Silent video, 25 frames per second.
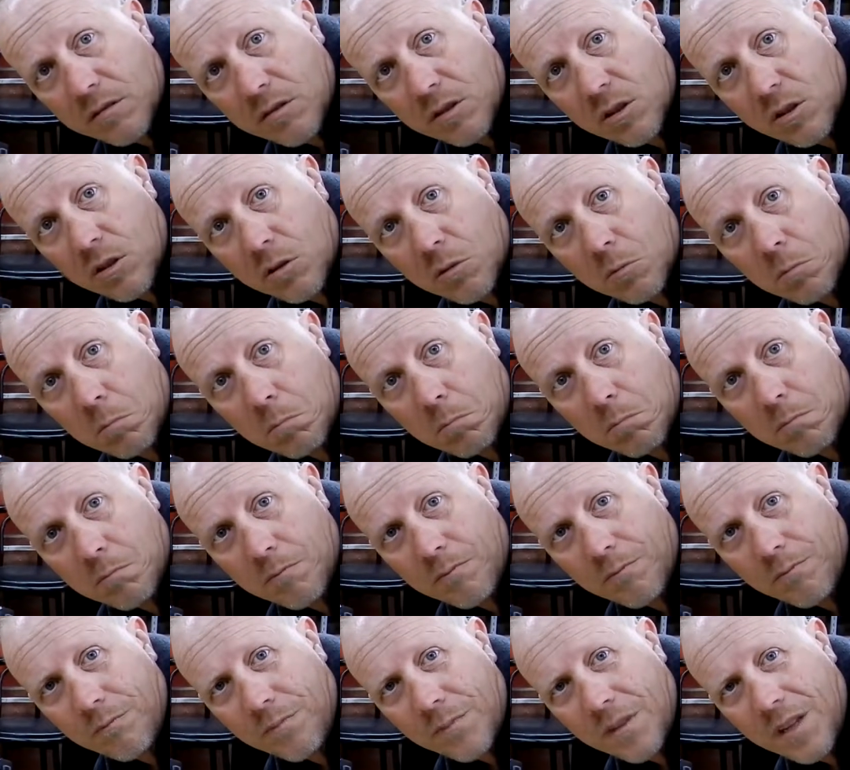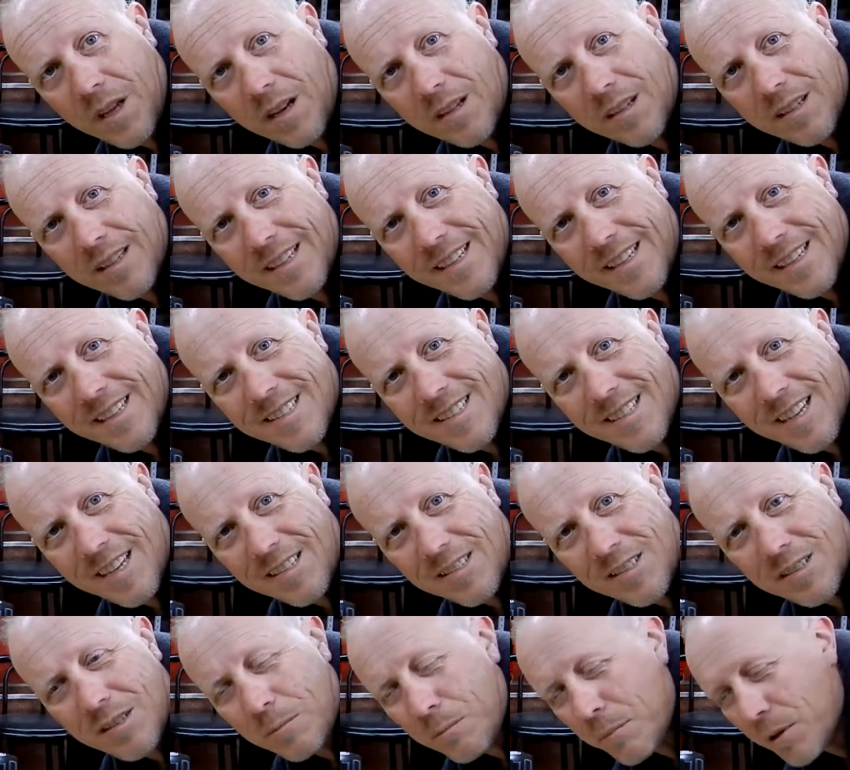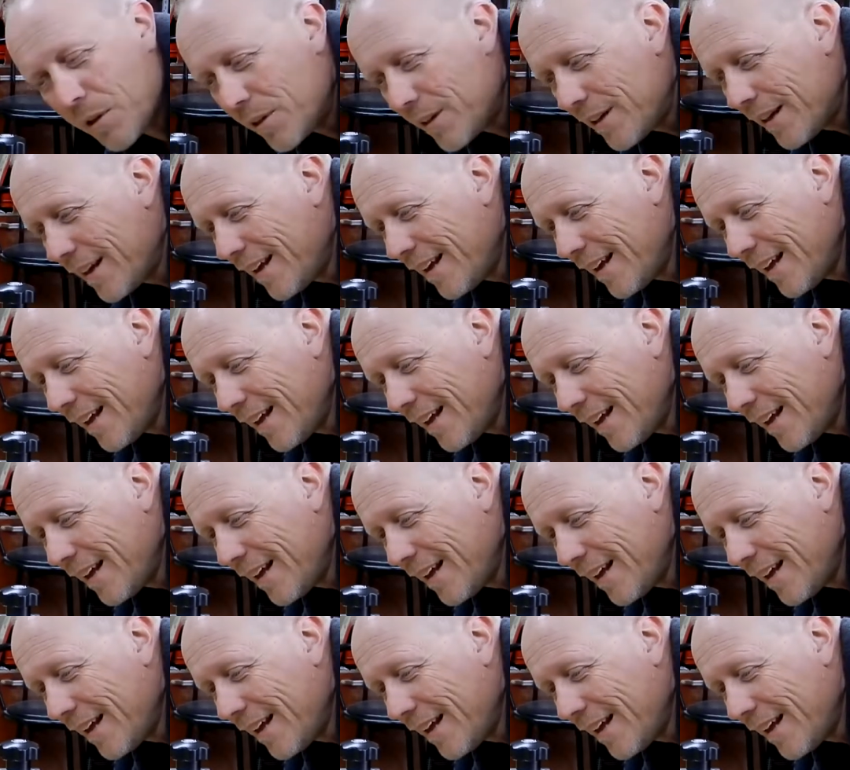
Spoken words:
So, not in the sense, but